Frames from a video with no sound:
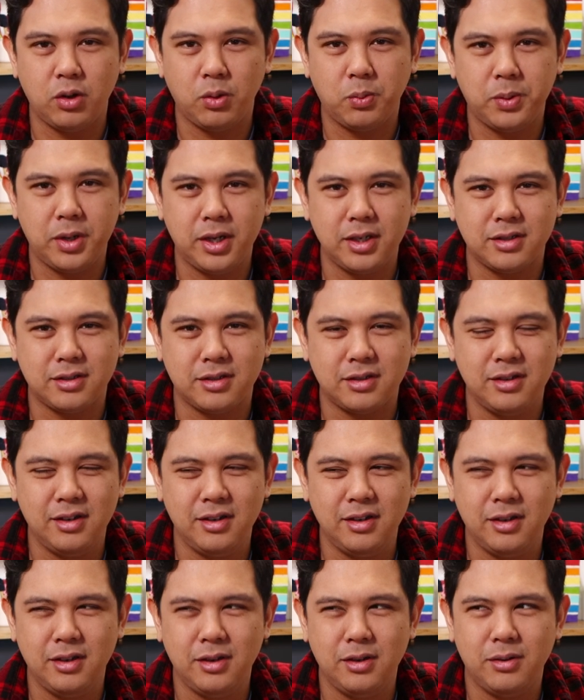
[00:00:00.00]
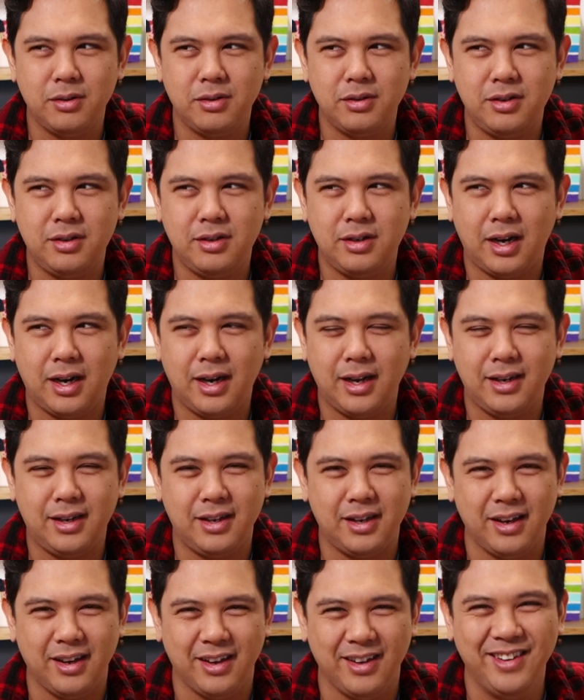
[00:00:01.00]
nobody's died
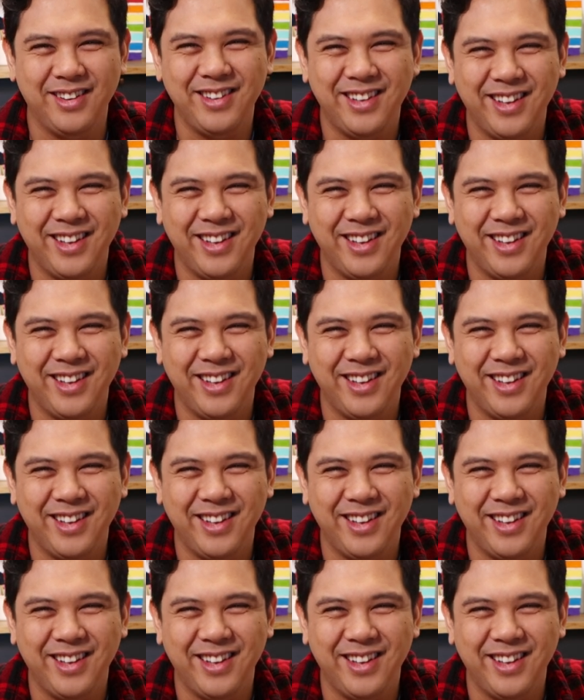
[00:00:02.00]
yet.